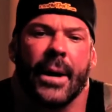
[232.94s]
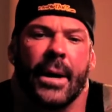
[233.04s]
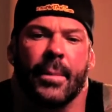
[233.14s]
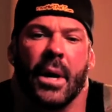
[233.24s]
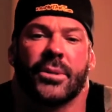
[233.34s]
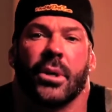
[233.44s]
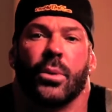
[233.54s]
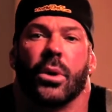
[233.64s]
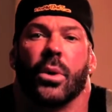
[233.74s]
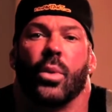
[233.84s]

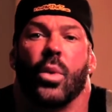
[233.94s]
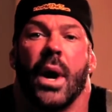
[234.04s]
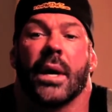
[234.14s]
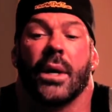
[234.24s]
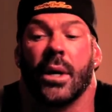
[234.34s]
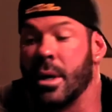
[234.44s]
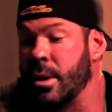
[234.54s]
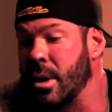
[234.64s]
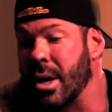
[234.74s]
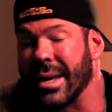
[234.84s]
Also, we're walking
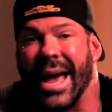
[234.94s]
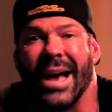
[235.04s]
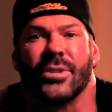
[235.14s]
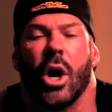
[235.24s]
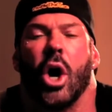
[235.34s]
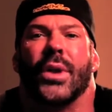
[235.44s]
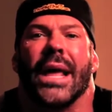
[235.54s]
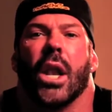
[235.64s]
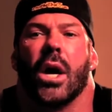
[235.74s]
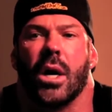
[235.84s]
on our calves all
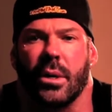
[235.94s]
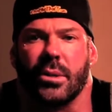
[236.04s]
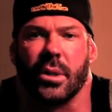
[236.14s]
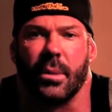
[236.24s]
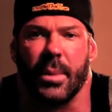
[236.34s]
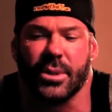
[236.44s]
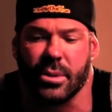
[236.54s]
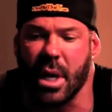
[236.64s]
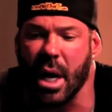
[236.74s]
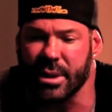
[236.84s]
day long, so the
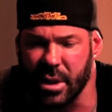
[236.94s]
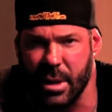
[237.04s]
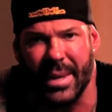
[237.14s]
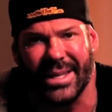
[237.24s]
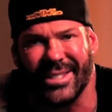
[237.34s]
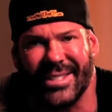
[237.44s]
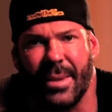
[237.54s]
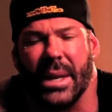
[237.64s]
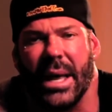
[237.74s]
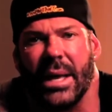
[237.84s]
muscle's constantly being
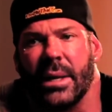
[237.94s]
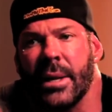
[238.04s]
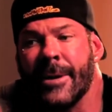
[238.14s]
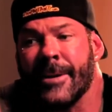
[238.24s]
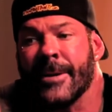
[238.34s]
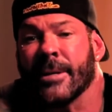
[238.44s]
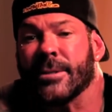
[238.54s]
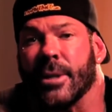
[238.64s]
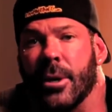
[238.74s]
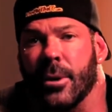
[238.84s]
stimulated.
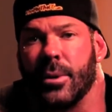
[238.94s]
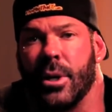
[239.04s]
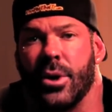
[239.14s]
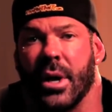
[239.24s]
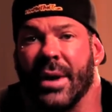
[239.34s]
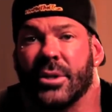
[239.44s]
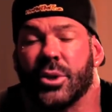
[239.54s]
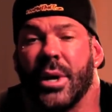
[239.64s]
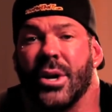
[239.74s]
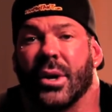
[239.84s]
So, you know, you're gonna have to
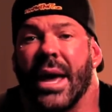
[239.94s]
train your